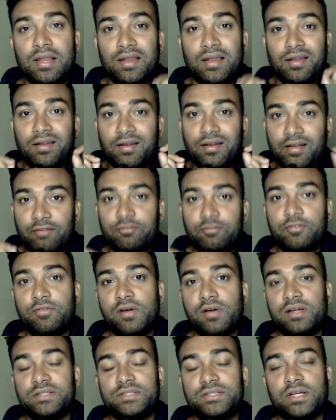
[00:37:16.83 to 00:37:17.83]
left
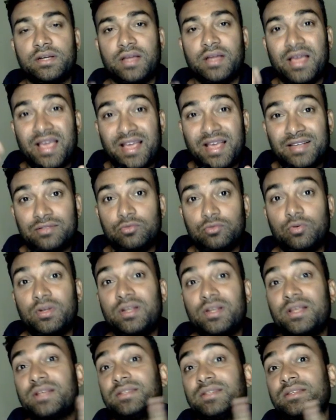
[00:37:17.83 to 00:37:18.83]
function as
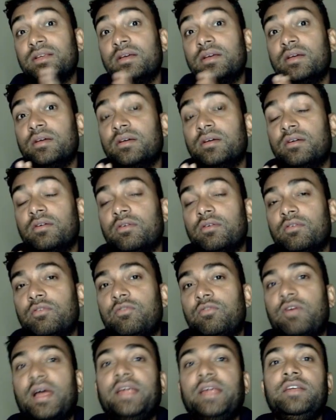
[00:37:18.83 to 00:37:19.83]
well as
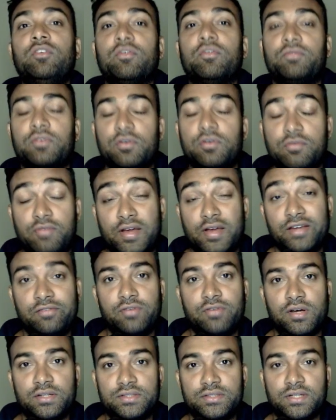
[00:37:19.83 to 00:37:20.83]
find
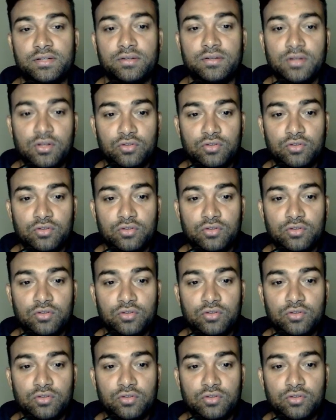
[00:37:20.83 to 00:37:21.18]
function.